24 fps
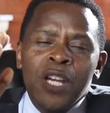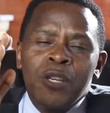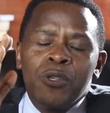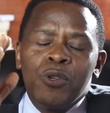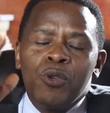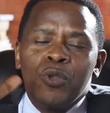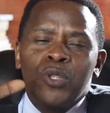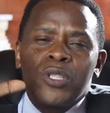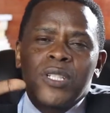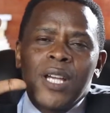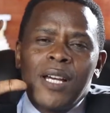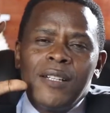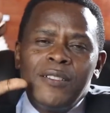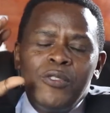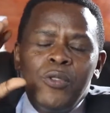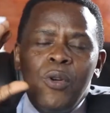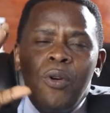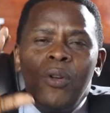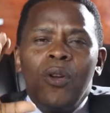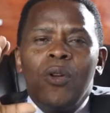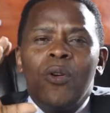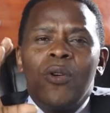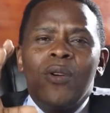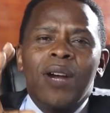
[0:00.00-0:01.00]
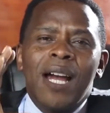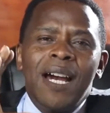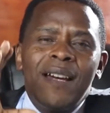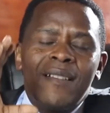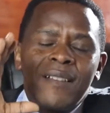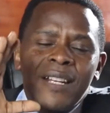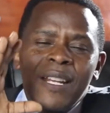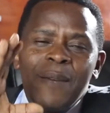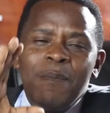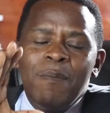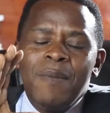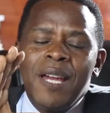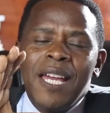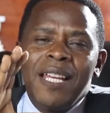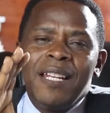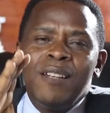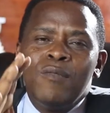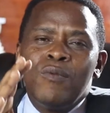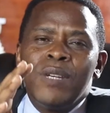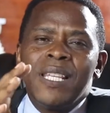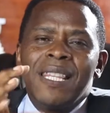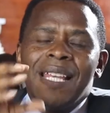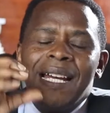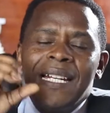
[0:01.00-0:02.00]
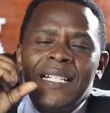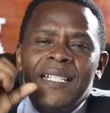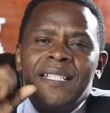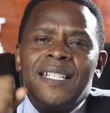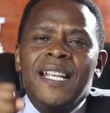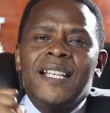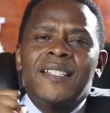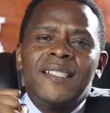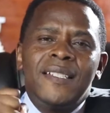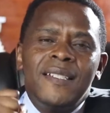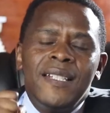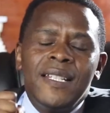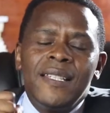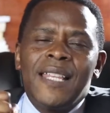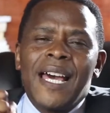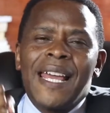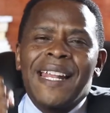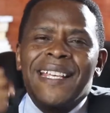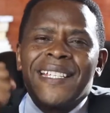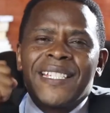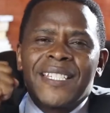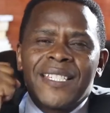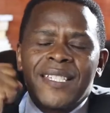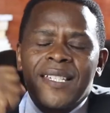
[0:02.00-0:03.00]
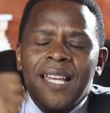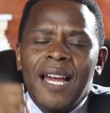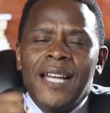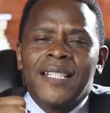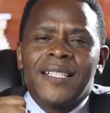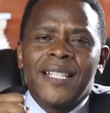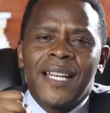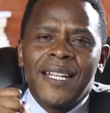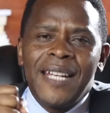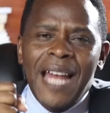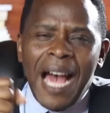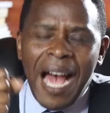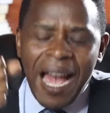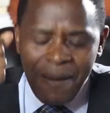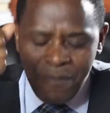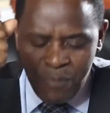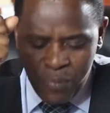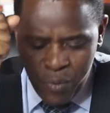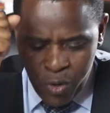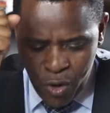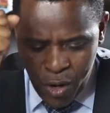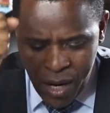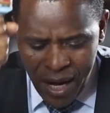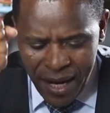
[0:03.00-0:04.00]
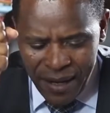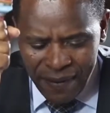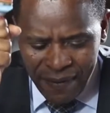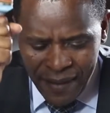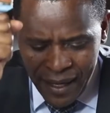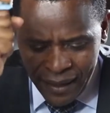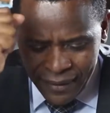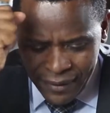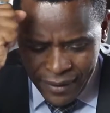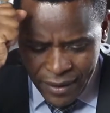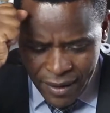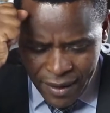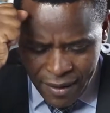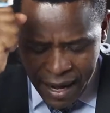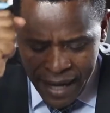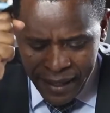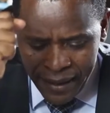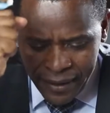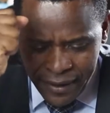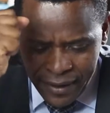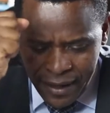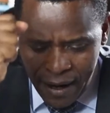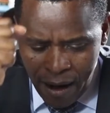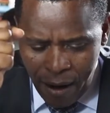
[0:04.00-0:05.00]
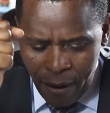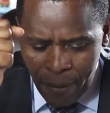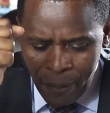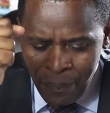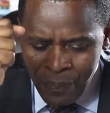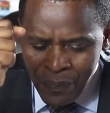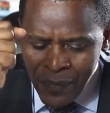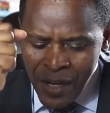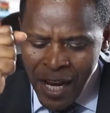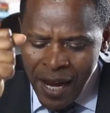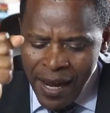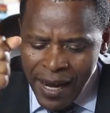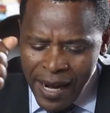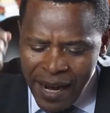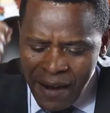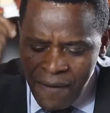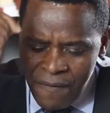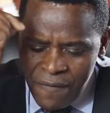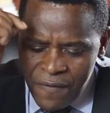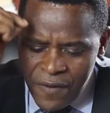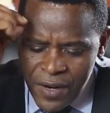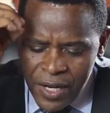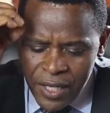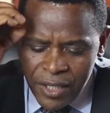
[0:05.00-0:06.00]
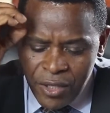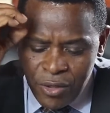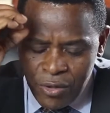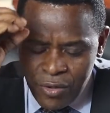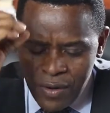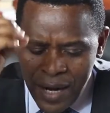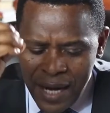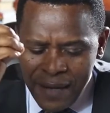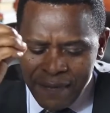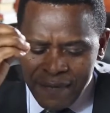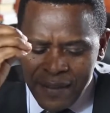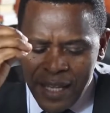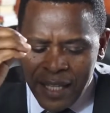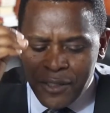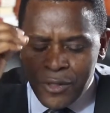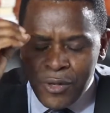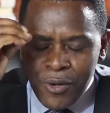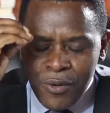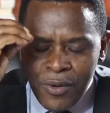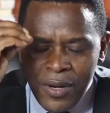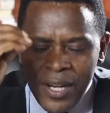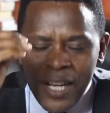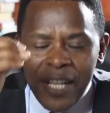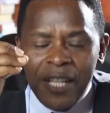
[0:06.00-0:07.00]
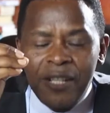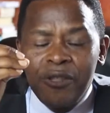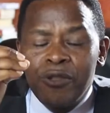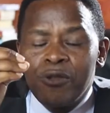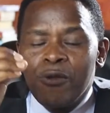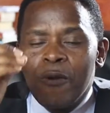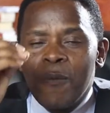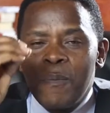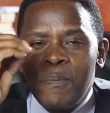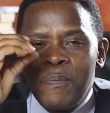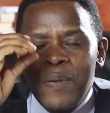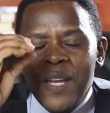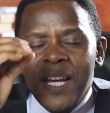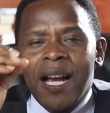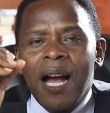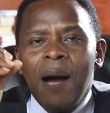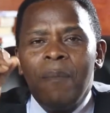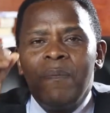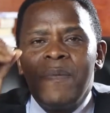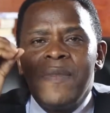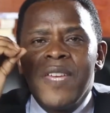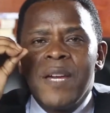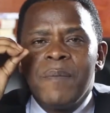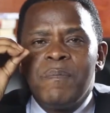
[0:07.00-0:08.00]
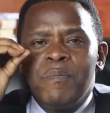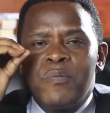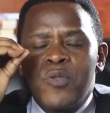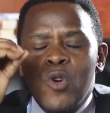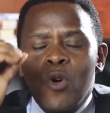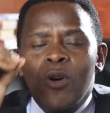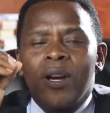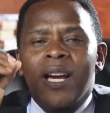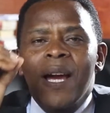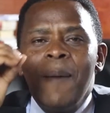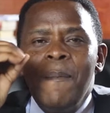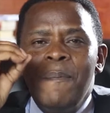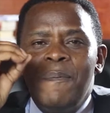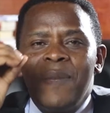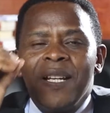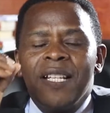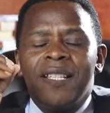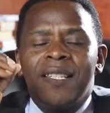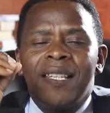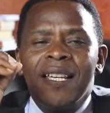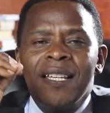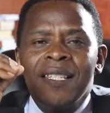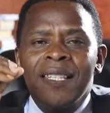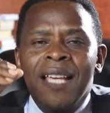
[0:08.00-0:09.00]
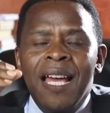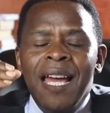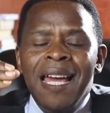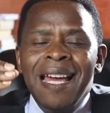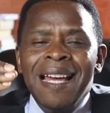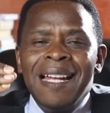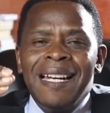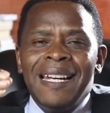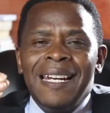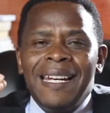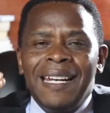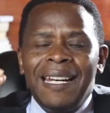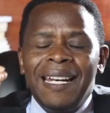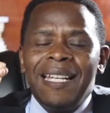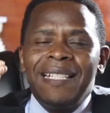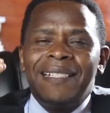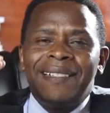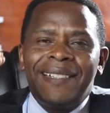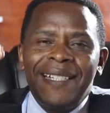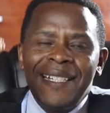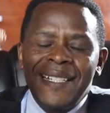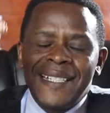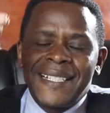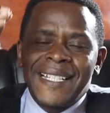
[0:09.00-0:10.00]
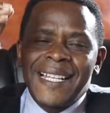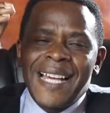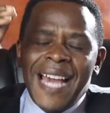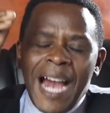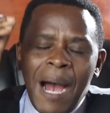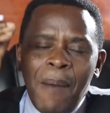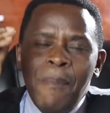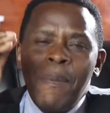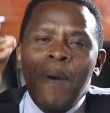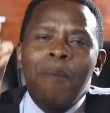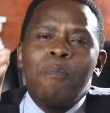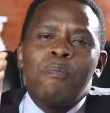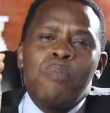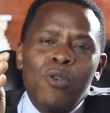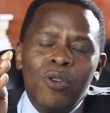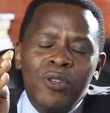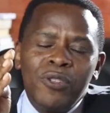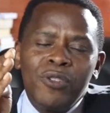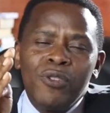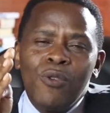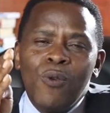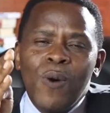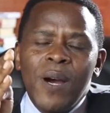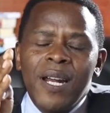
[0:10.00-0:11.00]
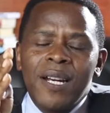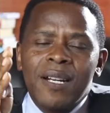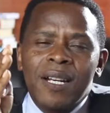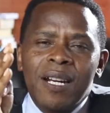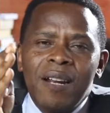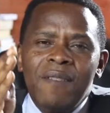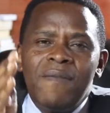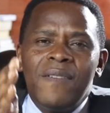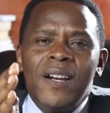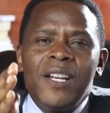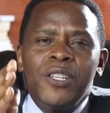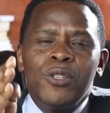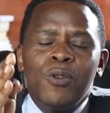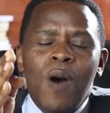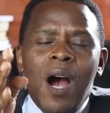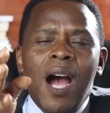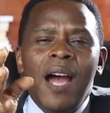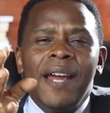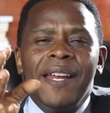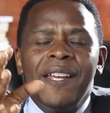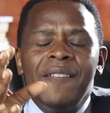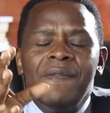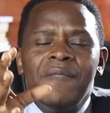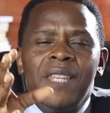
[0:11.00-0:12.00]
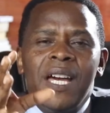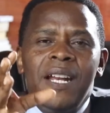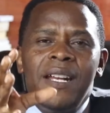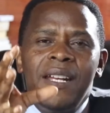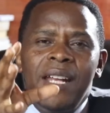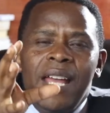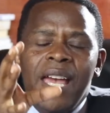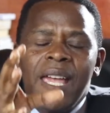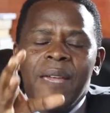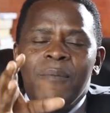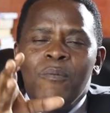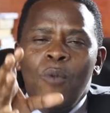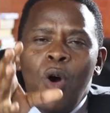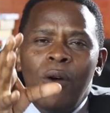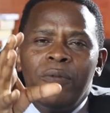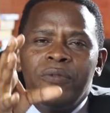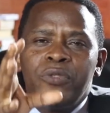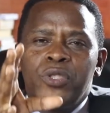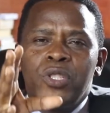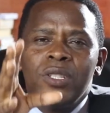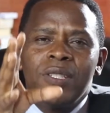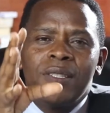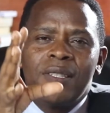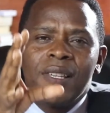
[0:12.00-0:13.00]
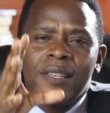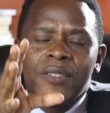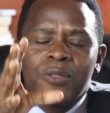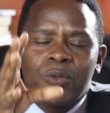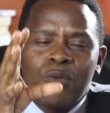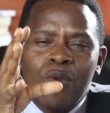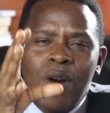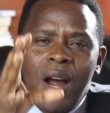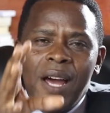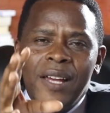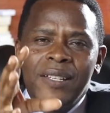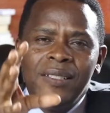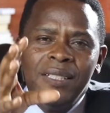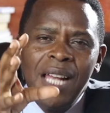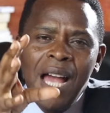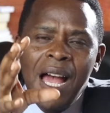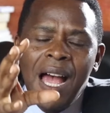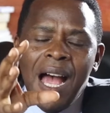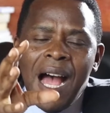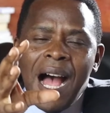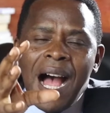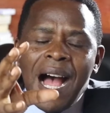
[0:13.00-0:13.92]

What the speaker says: You shall no longer remain with a destiny that is shattered. I pray that right now, every strength that you need to pick up the broken pieces, let it come upon you wherever you are in the name of Jesus Christ.